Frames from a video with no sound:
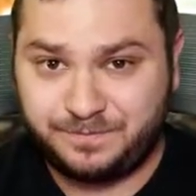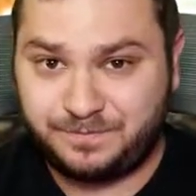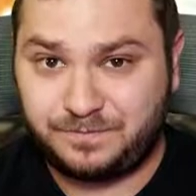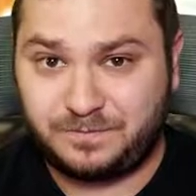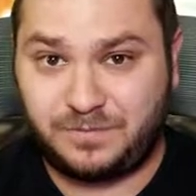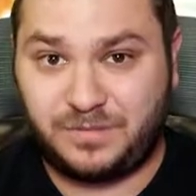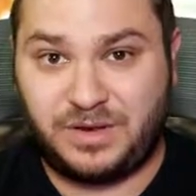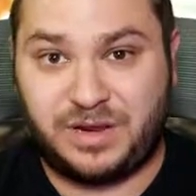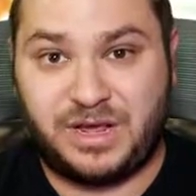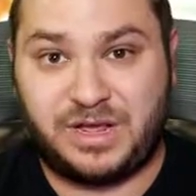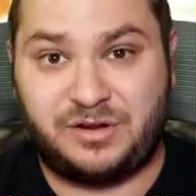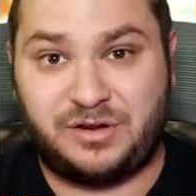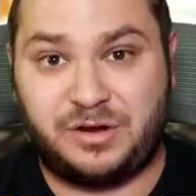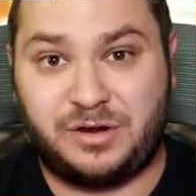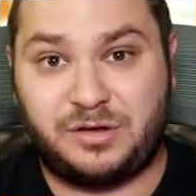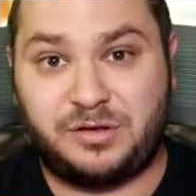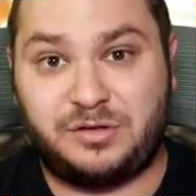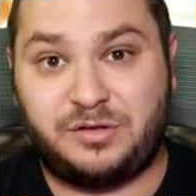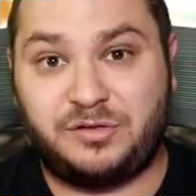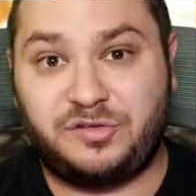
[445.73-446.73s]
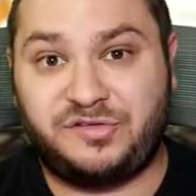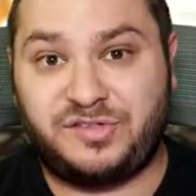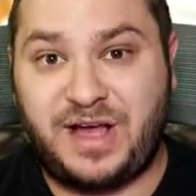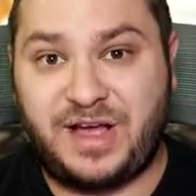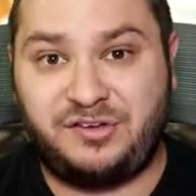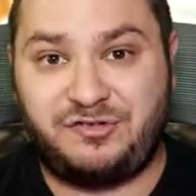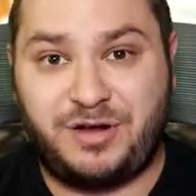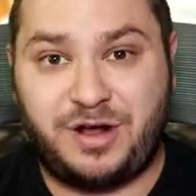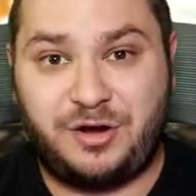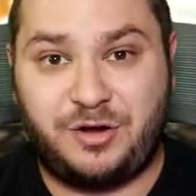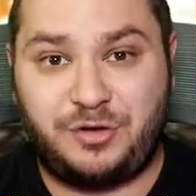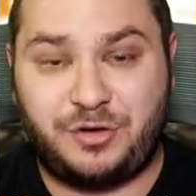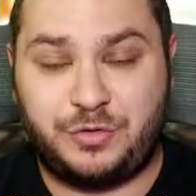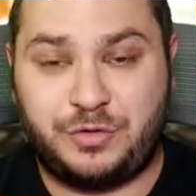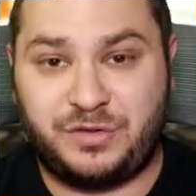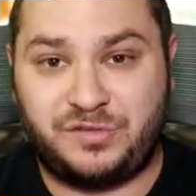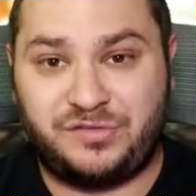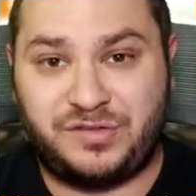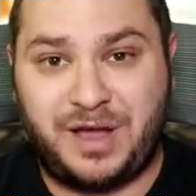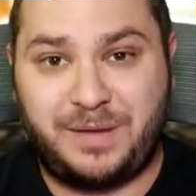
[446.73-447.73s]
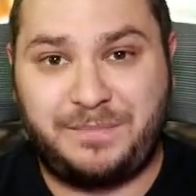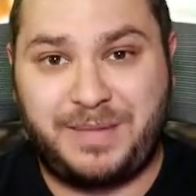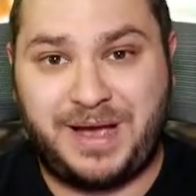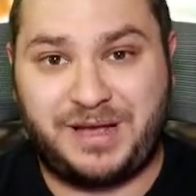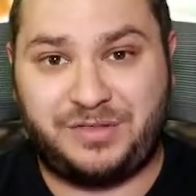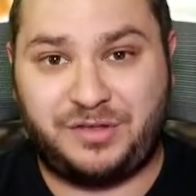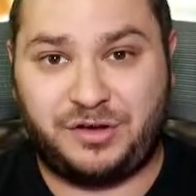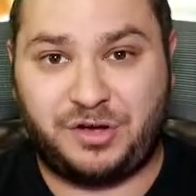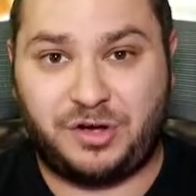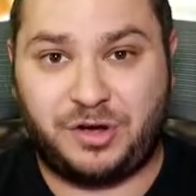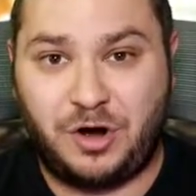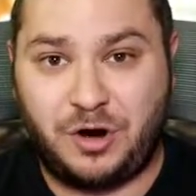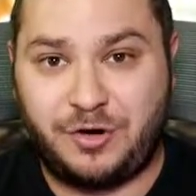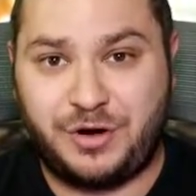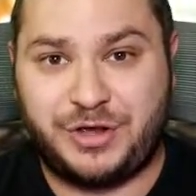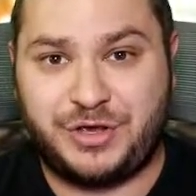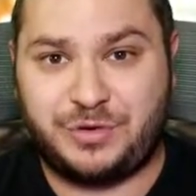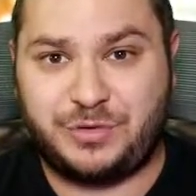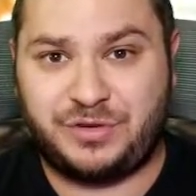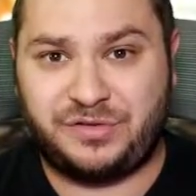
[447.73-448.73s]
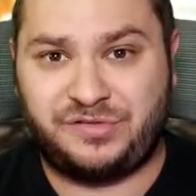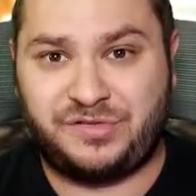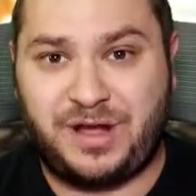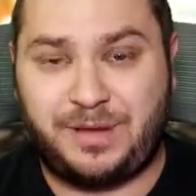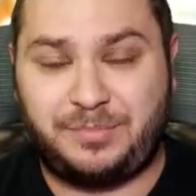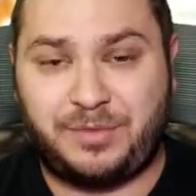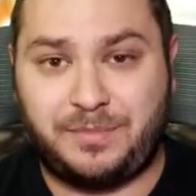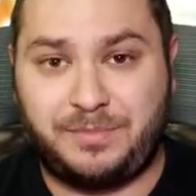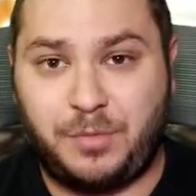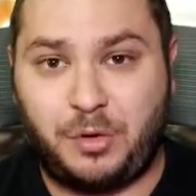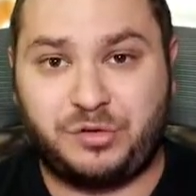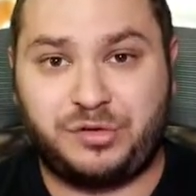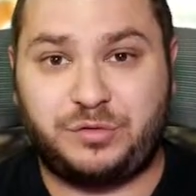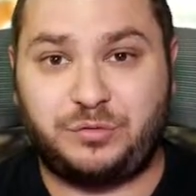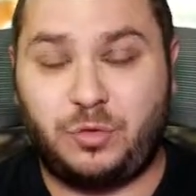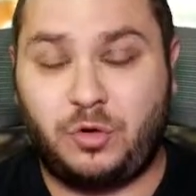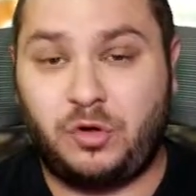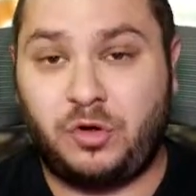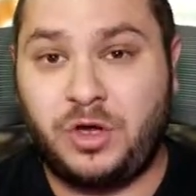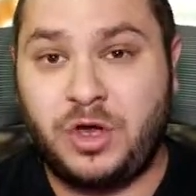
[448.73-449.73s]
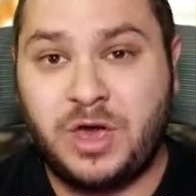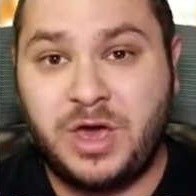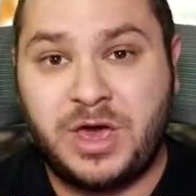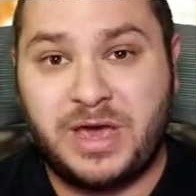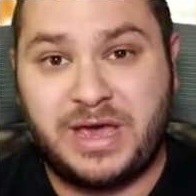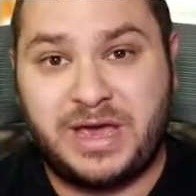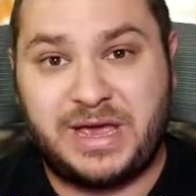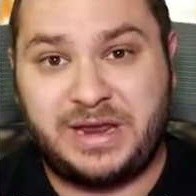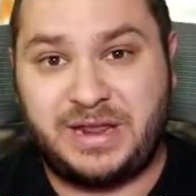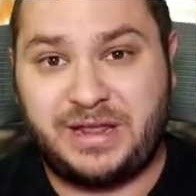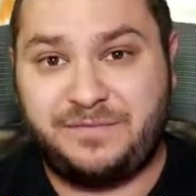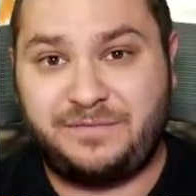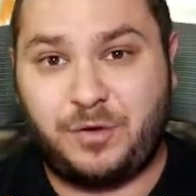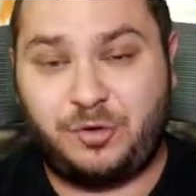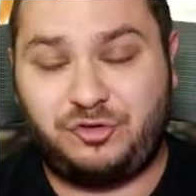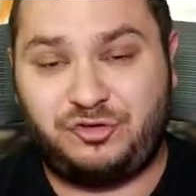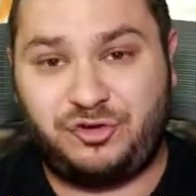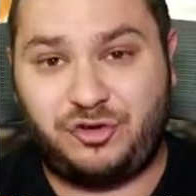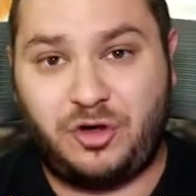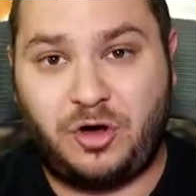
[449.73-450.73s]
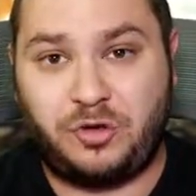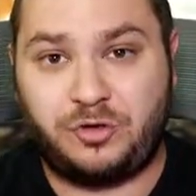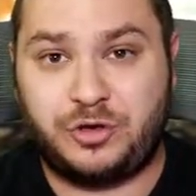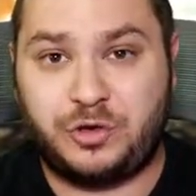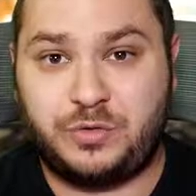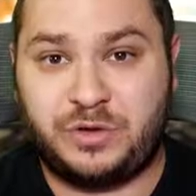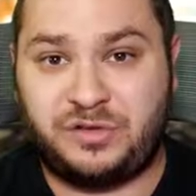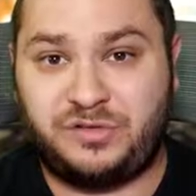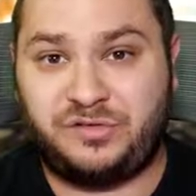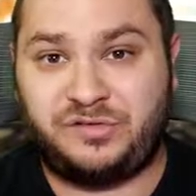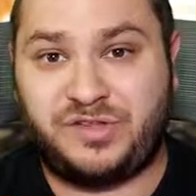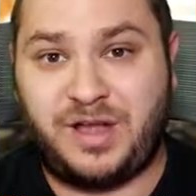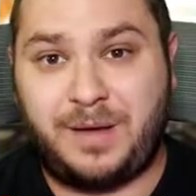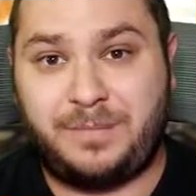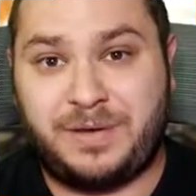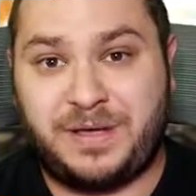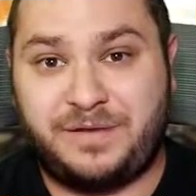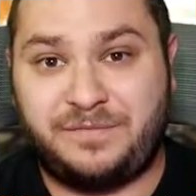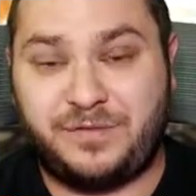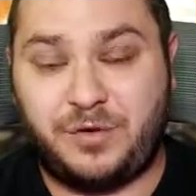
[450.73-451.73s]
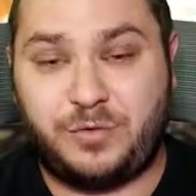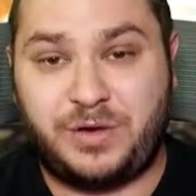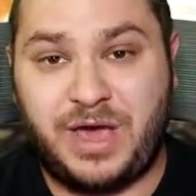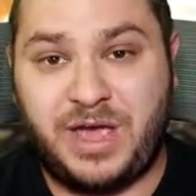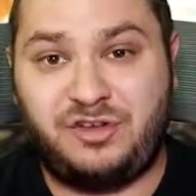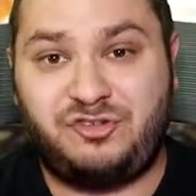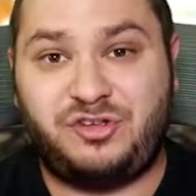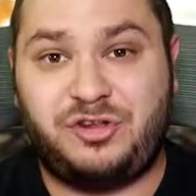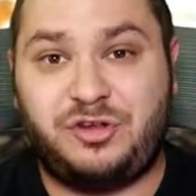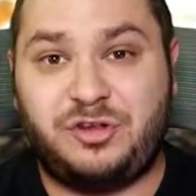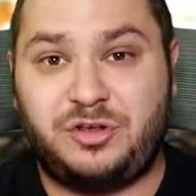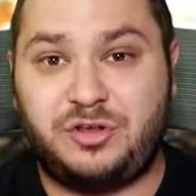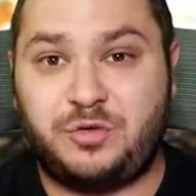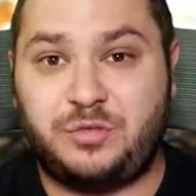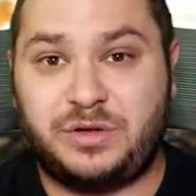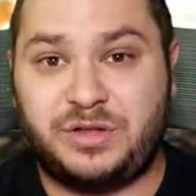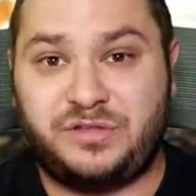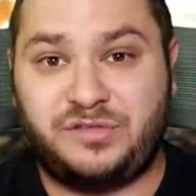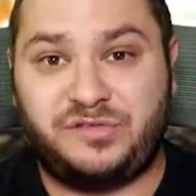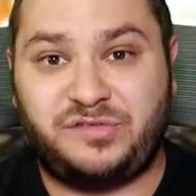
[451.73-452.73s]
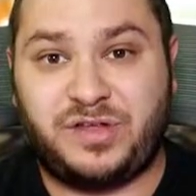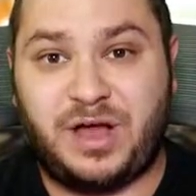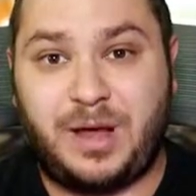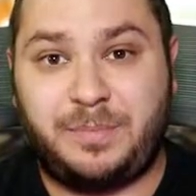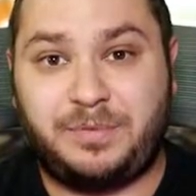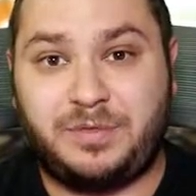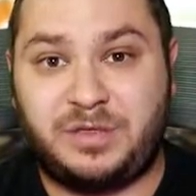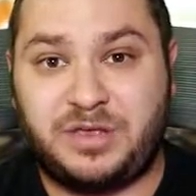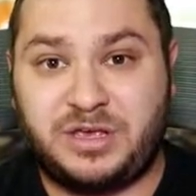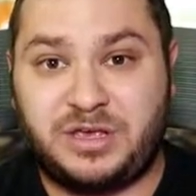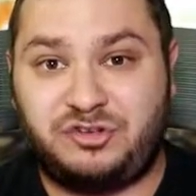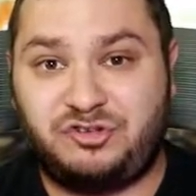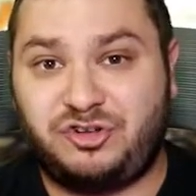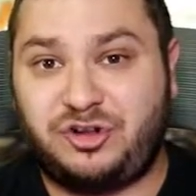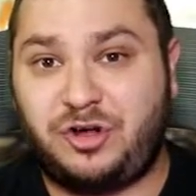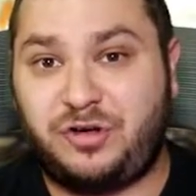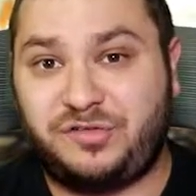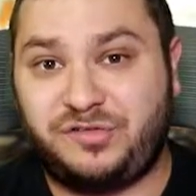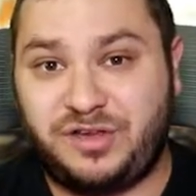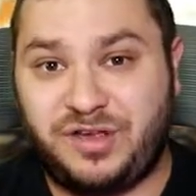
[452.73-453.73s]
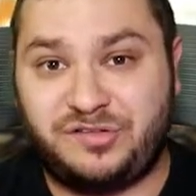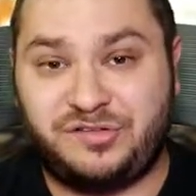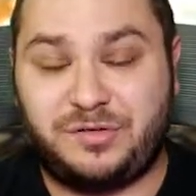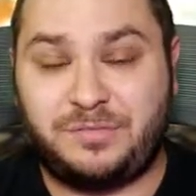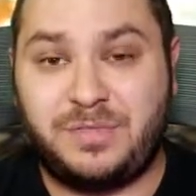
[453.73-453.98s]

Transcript: In Sky Striker, you can stop back the Kagari, you can stop the multi-roll. In Invoke Shaddoll, you can stop Invocation, you can stop the Shaddoll Schism,